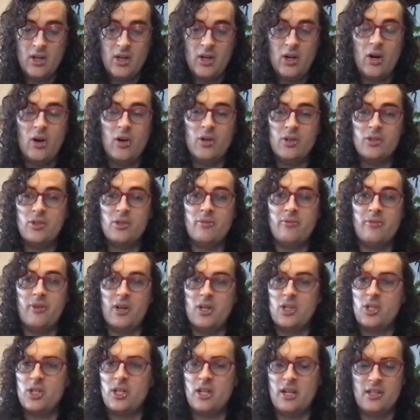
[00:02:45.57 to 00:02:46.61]
also
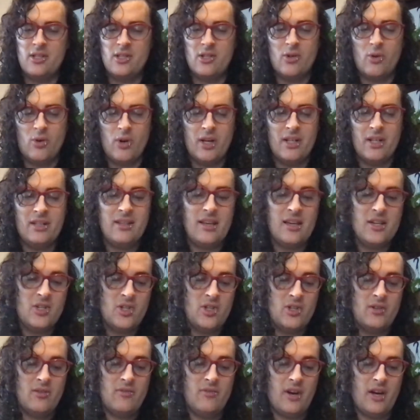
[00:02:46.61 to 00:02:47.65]
function as an orientation
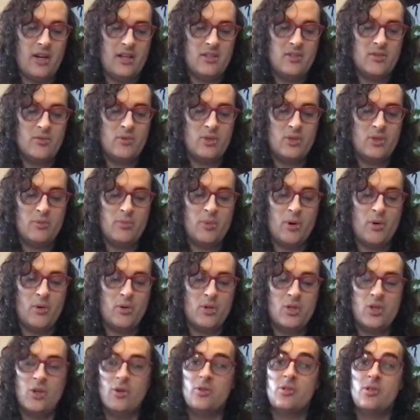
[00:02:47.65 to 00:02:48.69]
device, which both
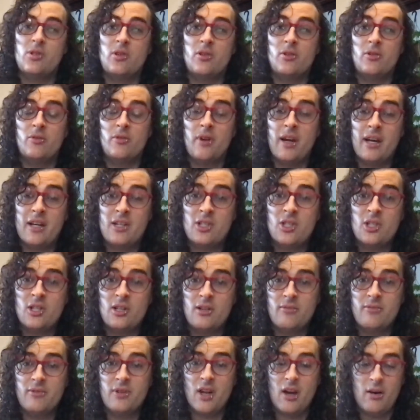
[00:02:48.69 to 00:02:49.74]
shows the direction
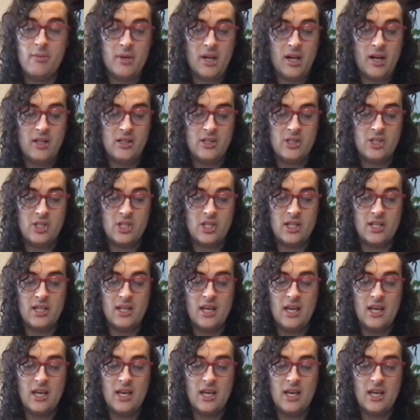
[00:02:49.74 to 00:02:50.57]
of phenomenology